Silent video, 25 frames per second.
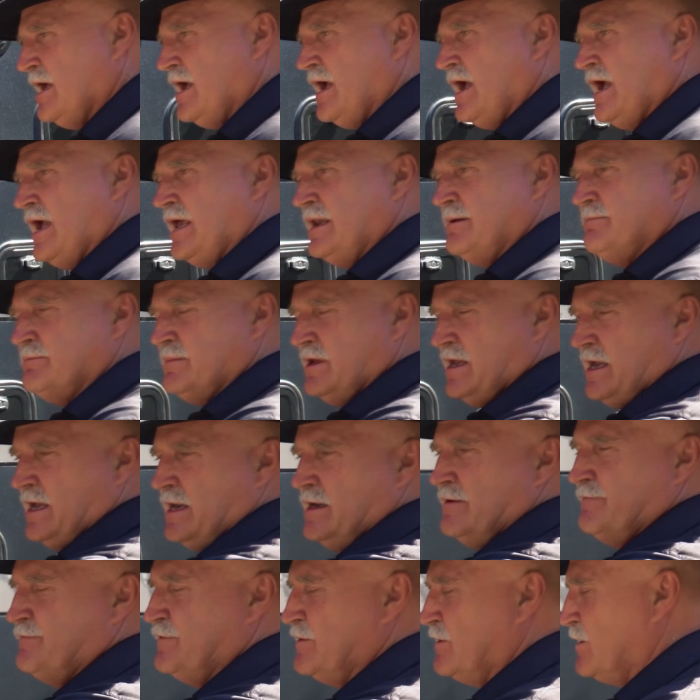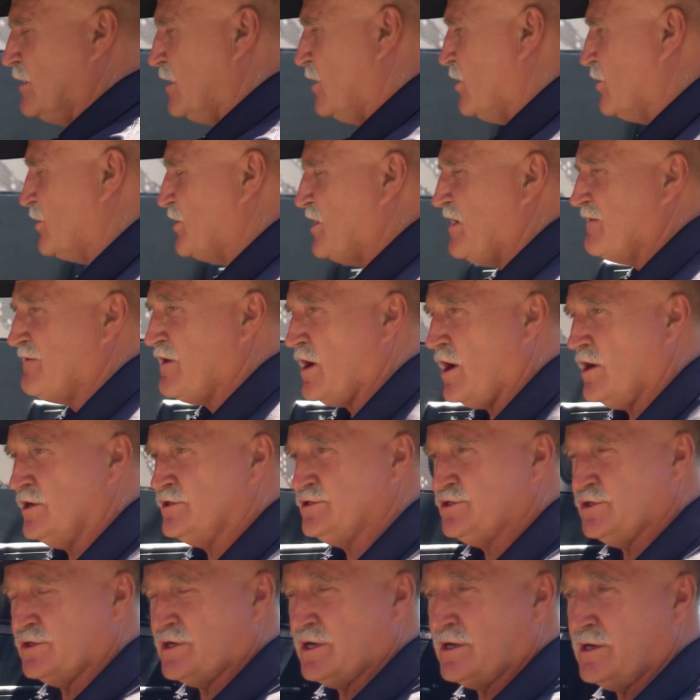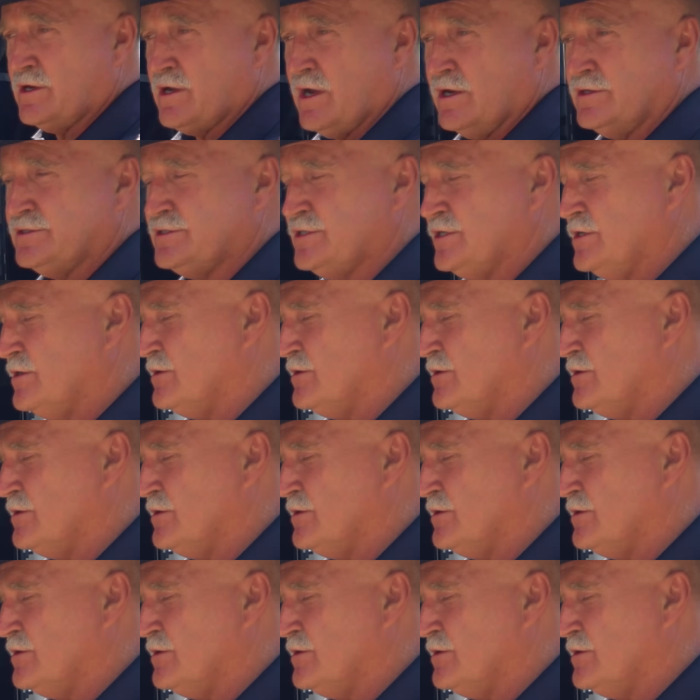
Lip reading: and if you've got a long enough hose you can go to